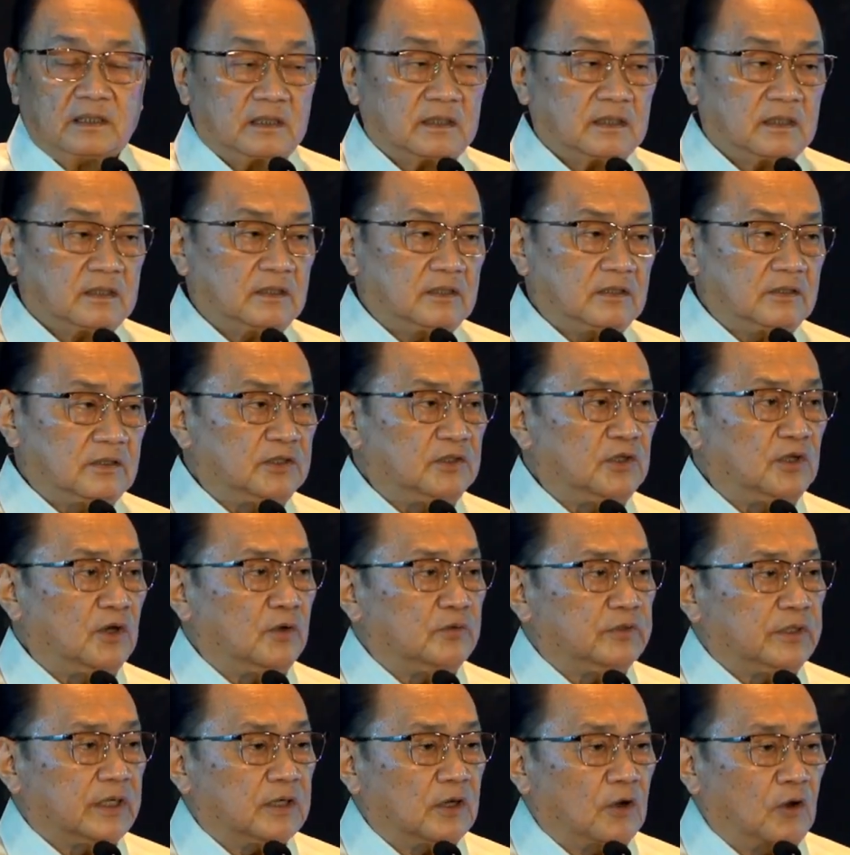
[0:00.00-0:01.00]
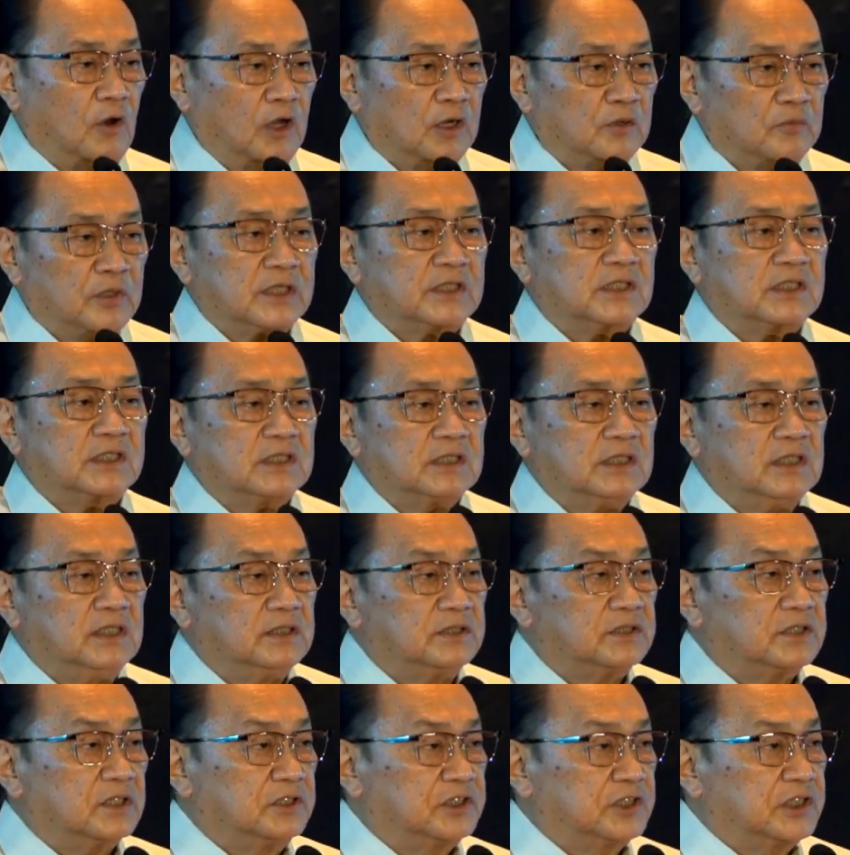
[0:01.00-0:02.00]
You know, there are always
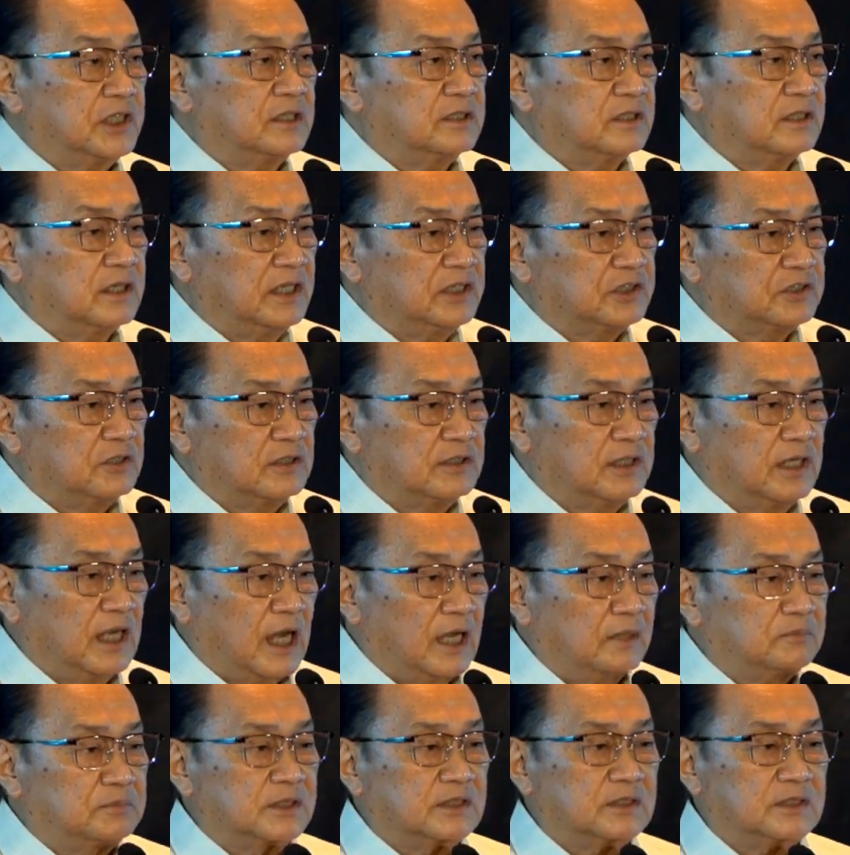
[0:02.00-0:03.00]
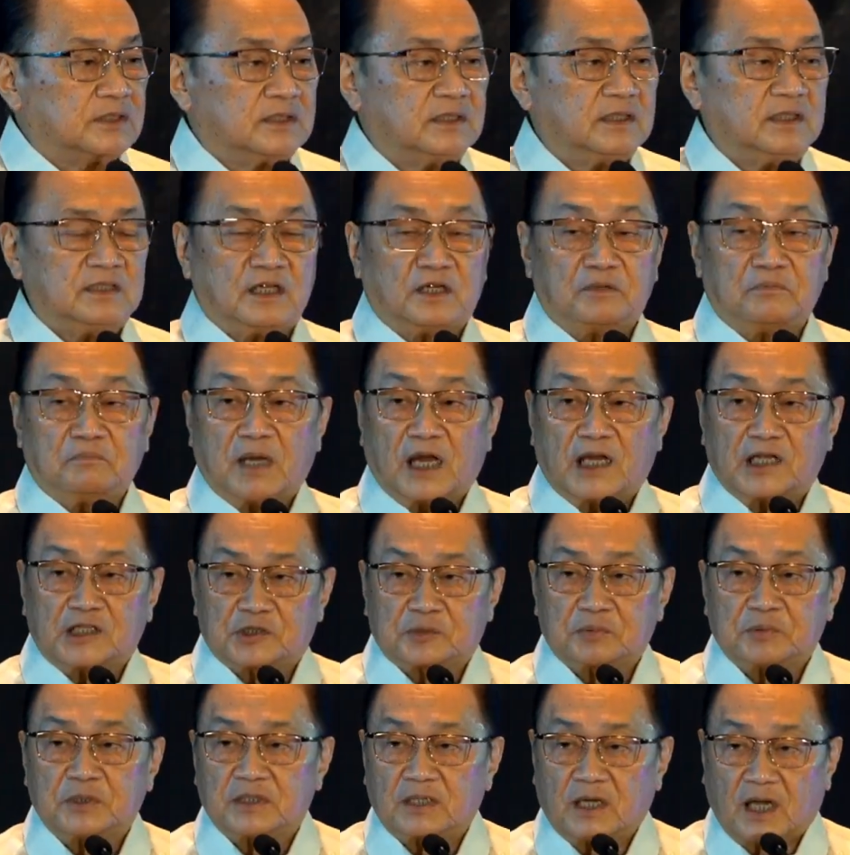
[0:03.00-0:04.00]
intergenerational gaps in our
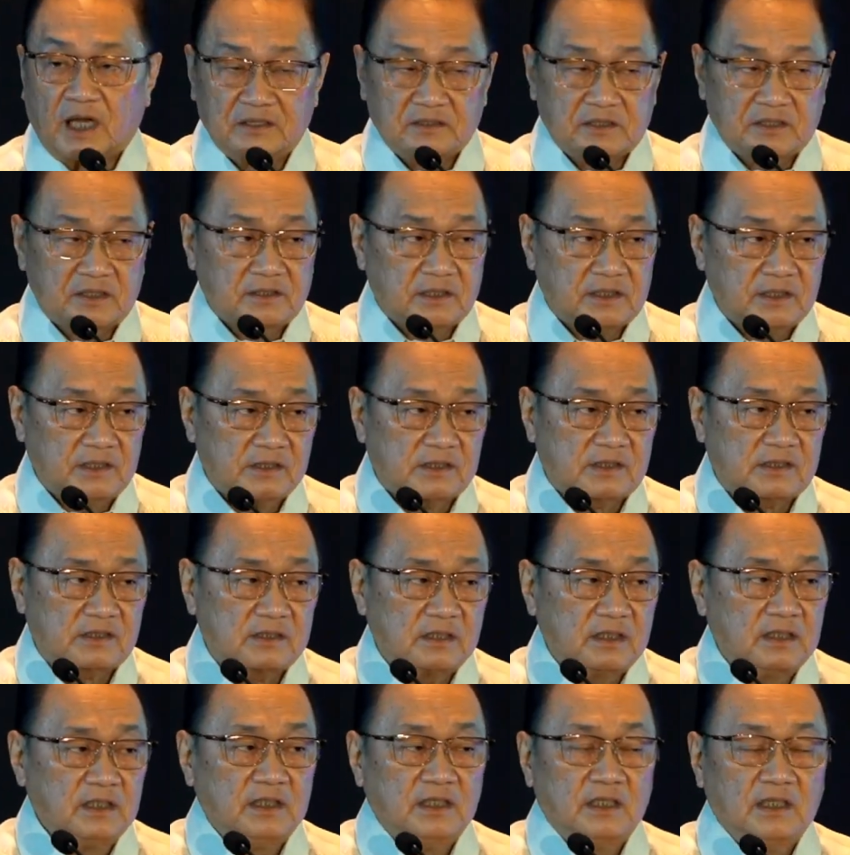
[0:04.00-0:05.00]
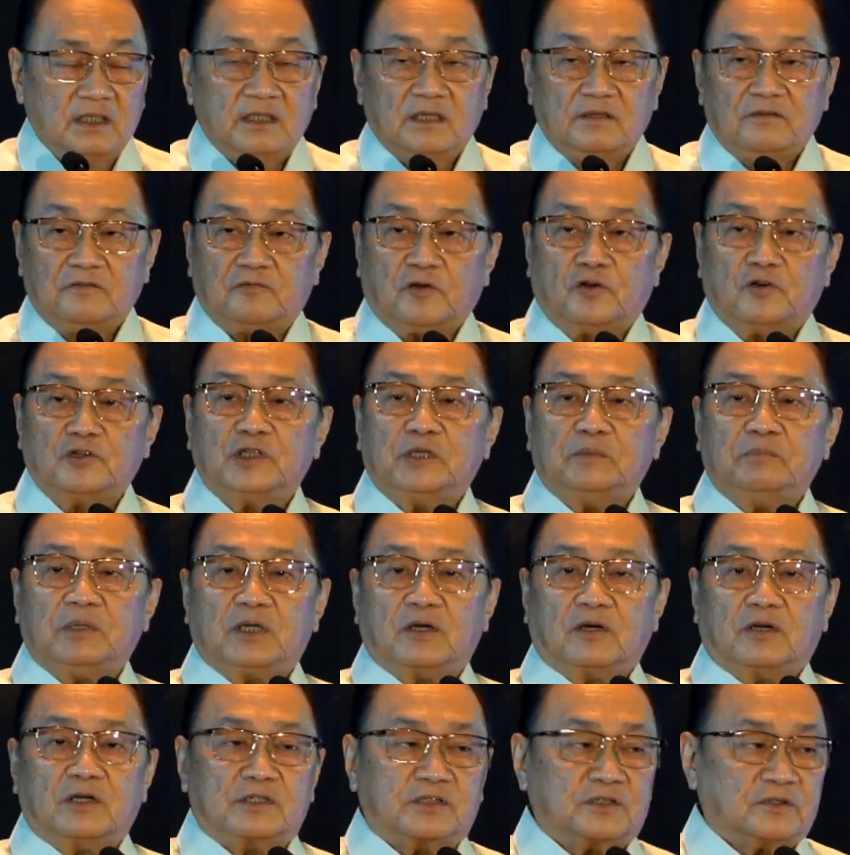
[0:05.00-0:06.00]
management hierarchies, if only
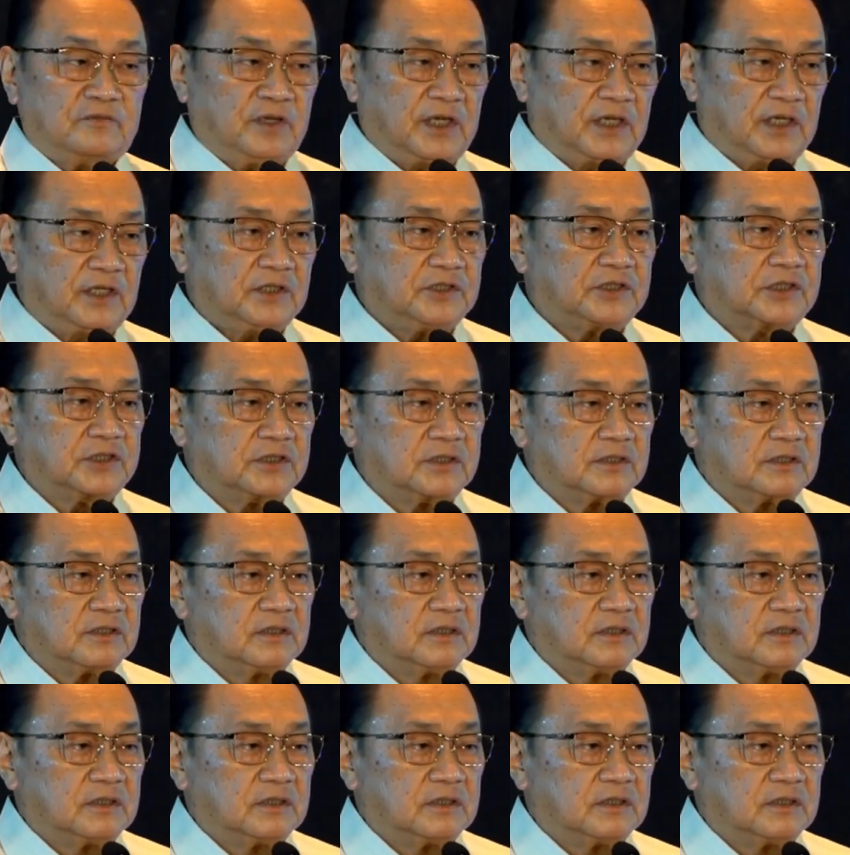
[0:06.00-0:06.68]
because of age.